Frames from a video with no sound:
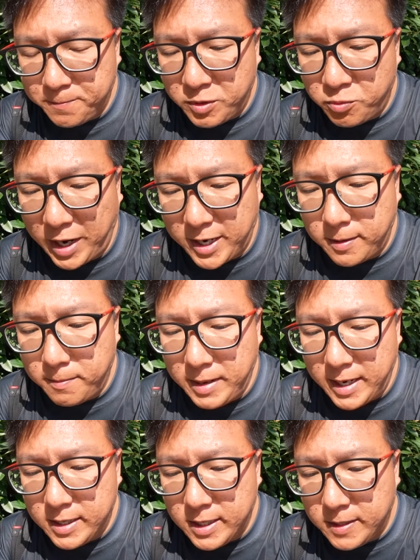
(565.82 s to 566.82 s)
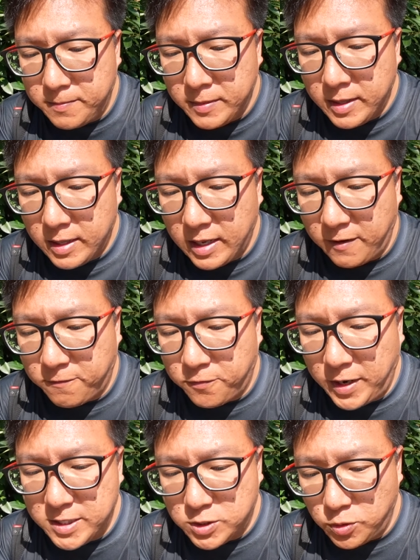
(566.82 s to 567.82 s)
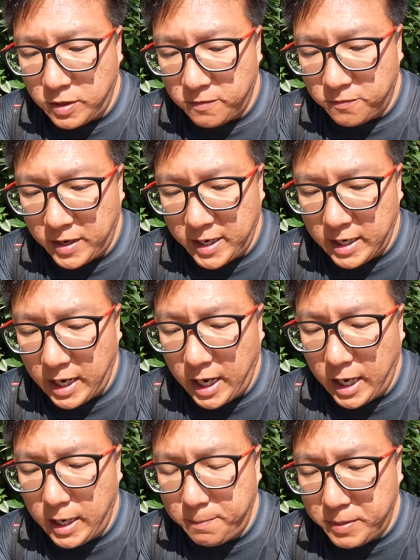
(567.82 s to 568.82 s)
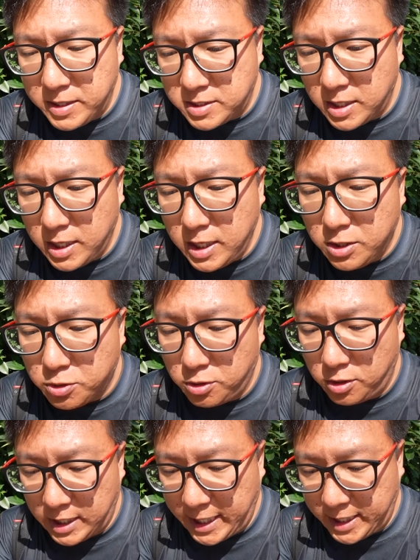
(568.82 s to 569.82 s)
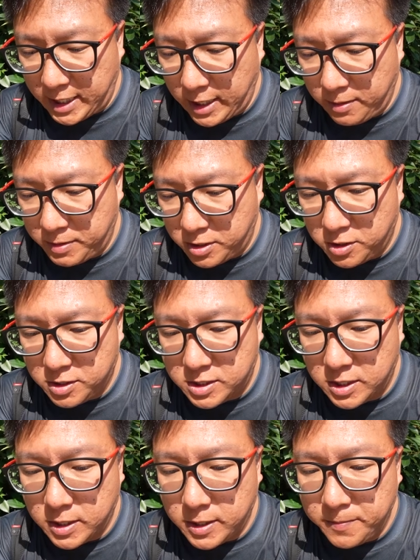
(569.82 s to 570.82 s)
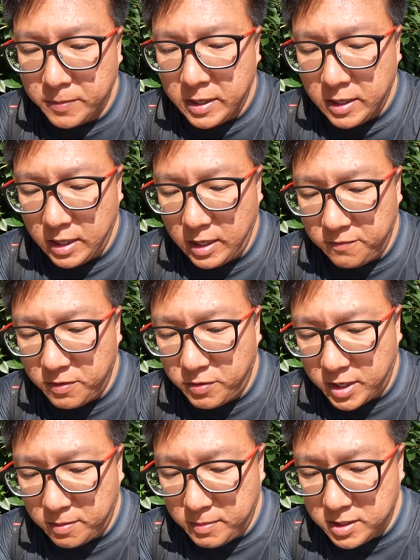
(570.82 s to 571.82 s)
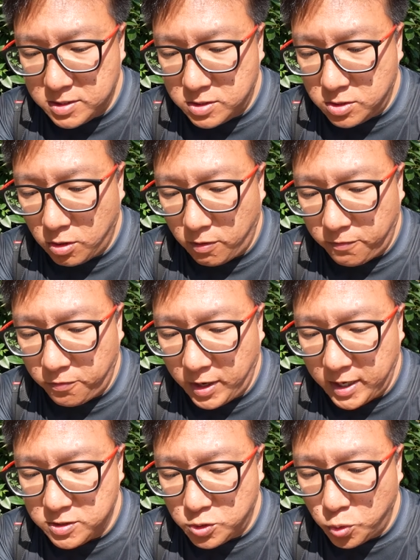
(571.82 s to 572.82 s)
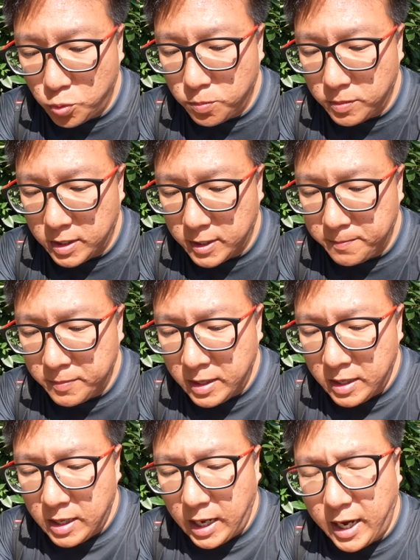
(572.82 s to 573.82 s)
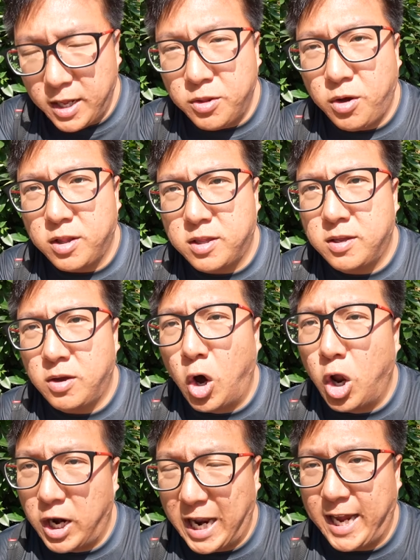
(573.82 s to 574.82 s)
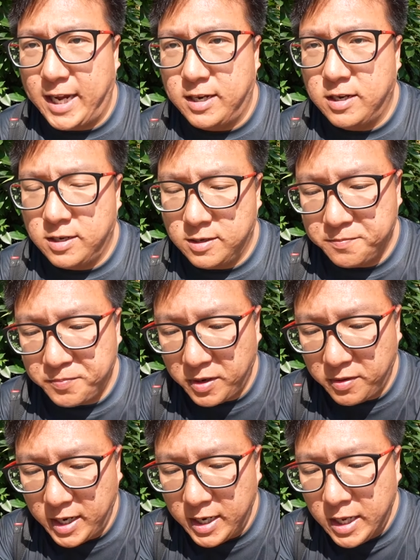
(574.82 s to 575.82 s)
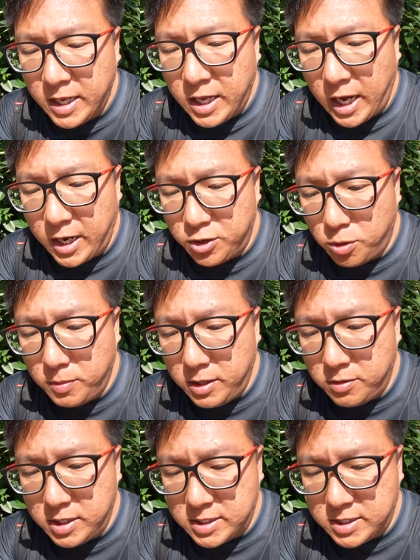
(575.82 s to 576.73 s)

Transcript: recommended like friends to invite. I personally do not like that because it even recommends your friends whom are not online. Alright, I normally only